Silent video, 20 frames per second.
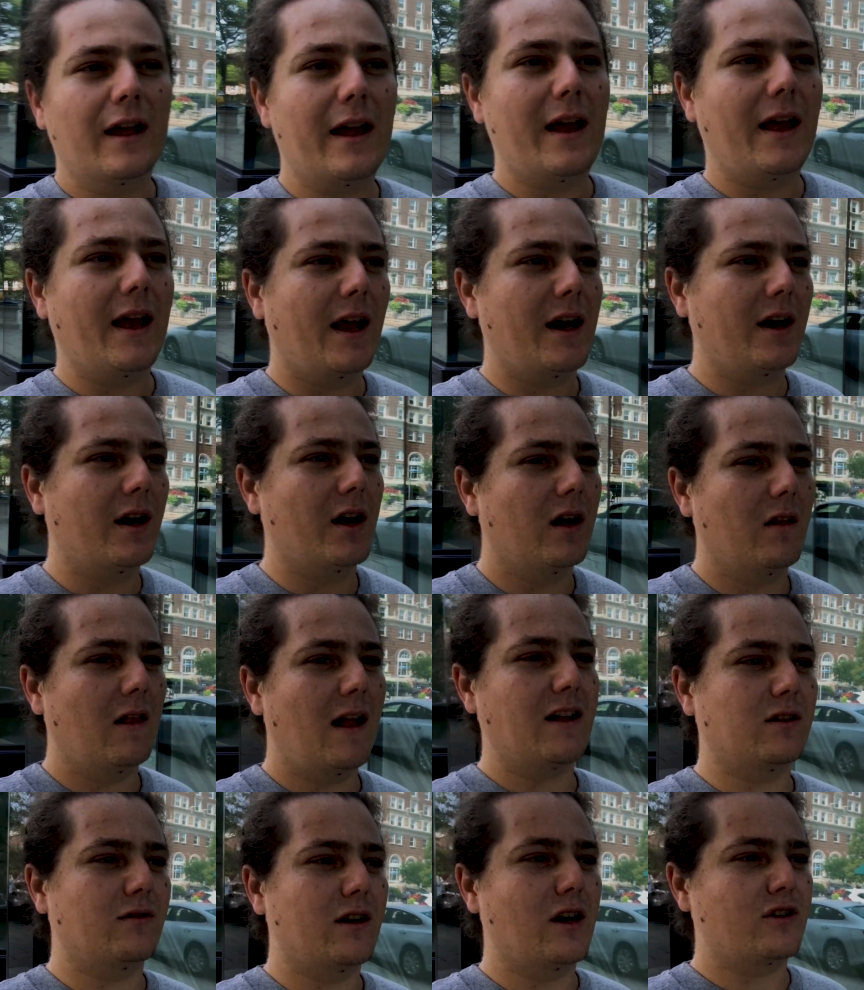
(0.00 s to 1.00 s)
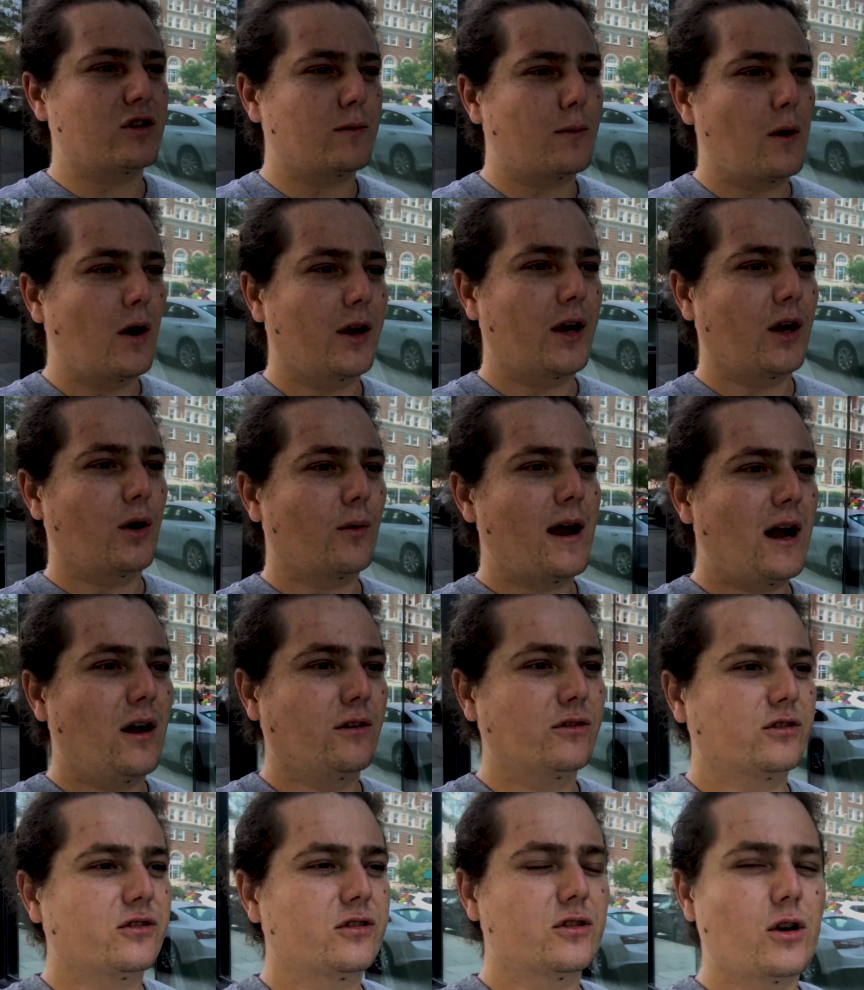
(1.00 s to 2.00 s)
and lots of extra parking
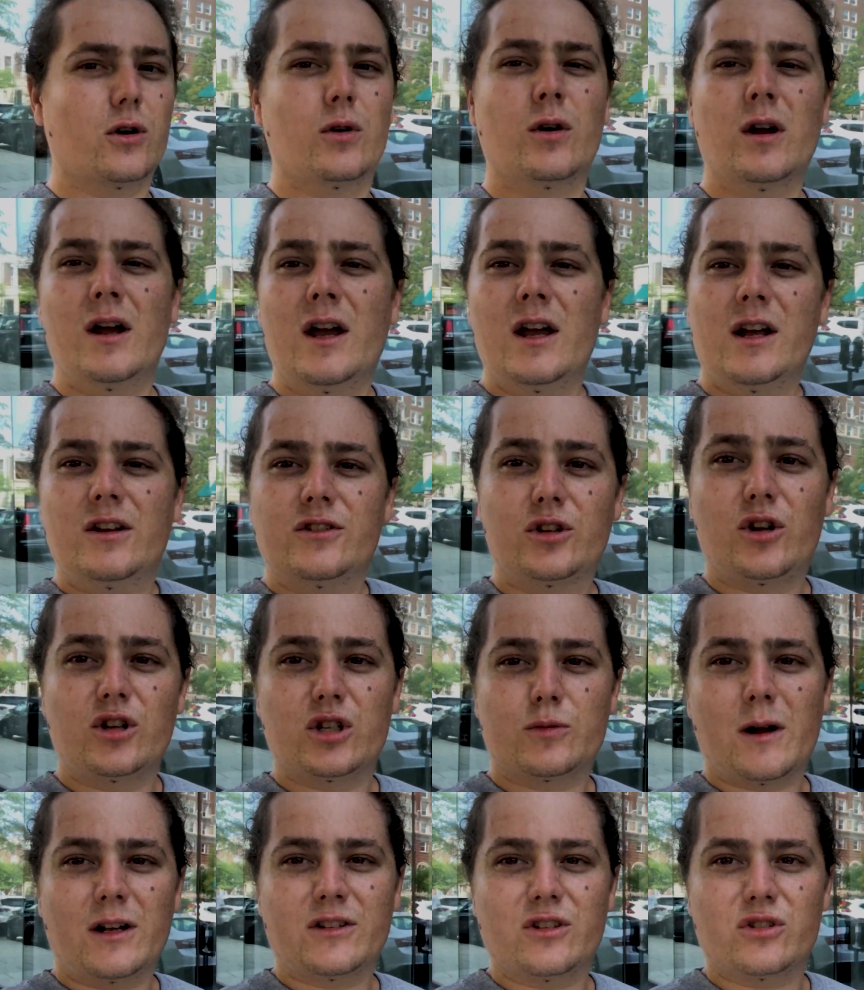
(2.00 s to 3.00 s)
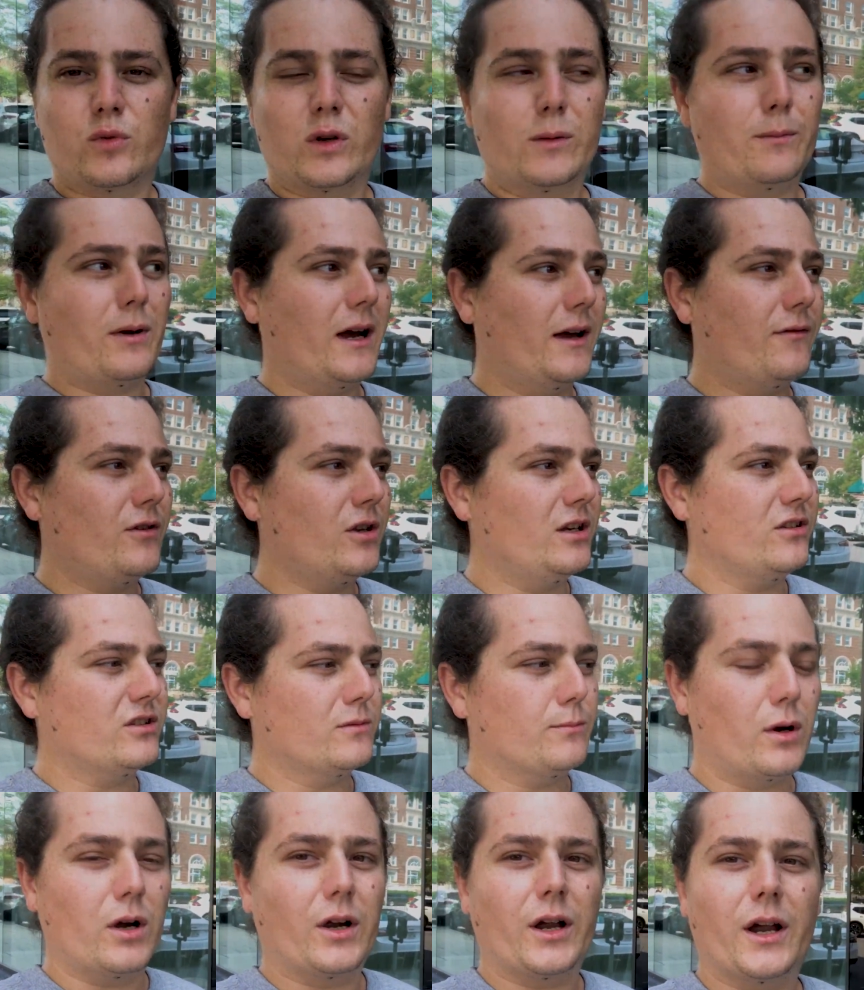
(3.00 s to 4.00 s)
around, so it's a good spot to swing by if you need
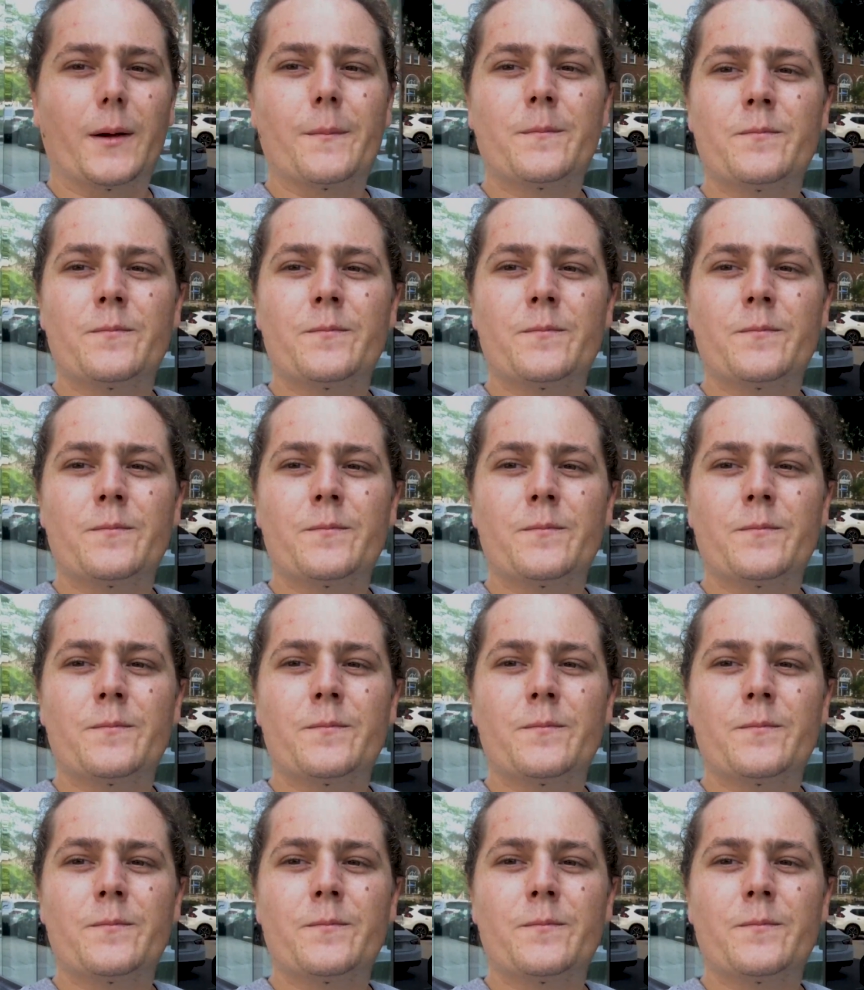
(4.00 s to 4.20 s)
some parking.